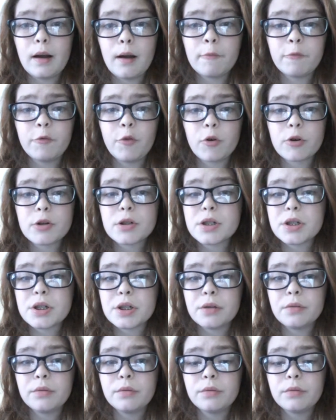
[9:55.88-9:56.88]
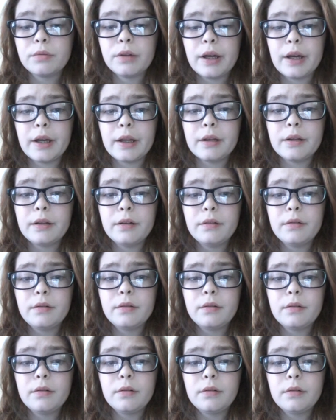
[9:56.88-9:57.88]
I'm forced to, and
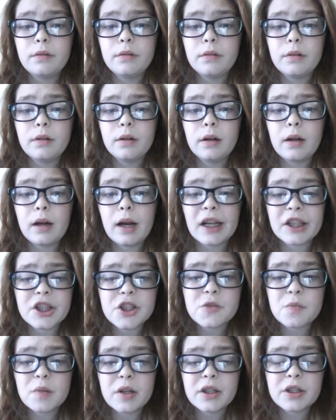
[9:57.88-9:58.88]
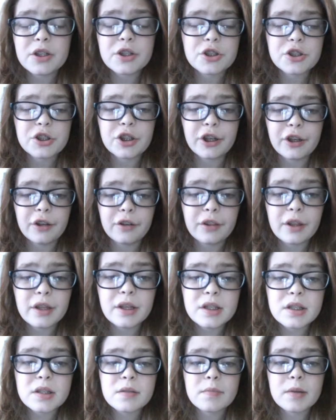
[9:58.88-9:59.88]
I just wanted to share
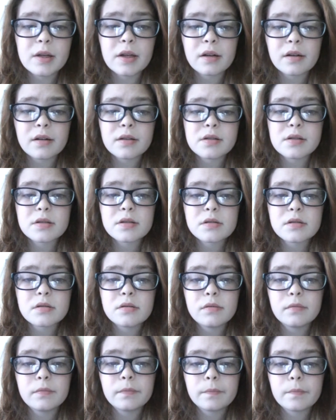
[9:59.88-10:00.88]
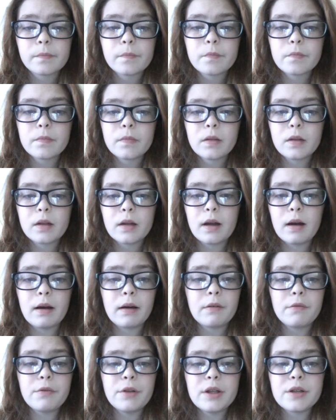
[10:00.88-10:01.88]
this because
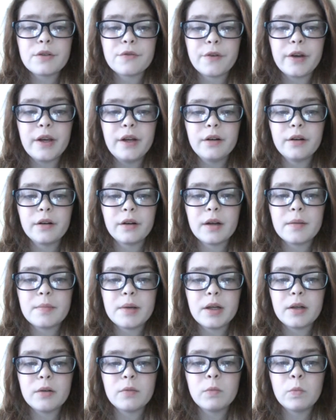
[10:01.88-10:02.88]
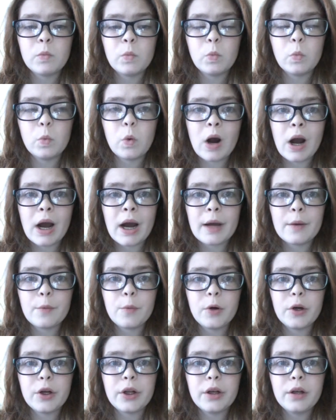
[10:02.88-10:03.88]
I don't think it's fair. I mean, why
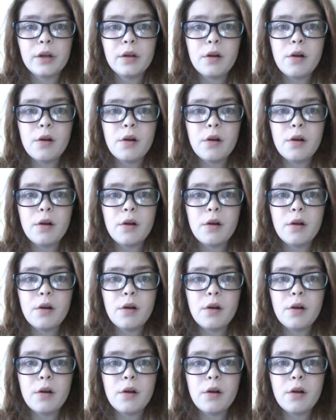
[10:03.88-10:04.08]
would